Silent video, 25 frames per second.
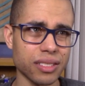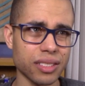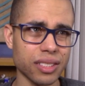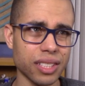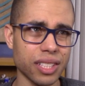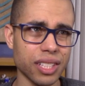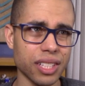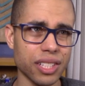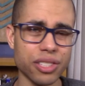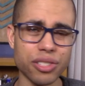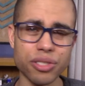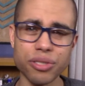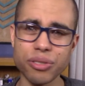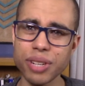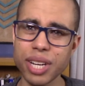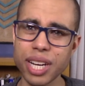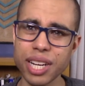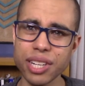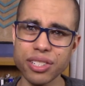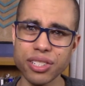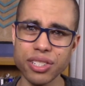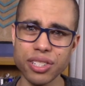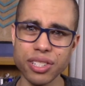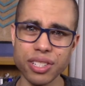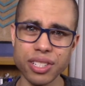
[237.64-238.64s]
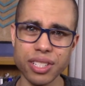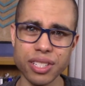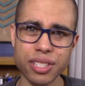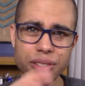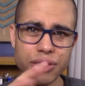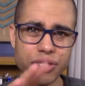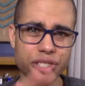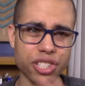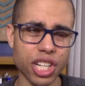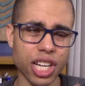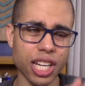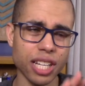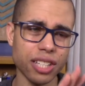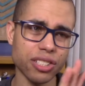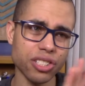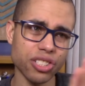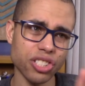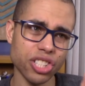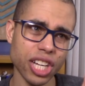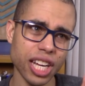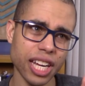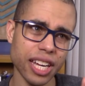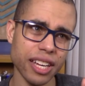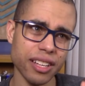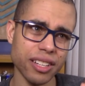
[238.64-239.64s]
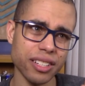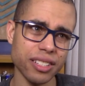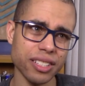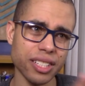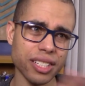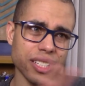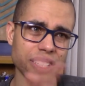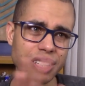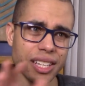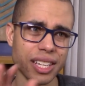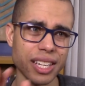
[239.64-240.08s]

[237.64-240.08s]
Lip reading: interactions, there are child-to-child,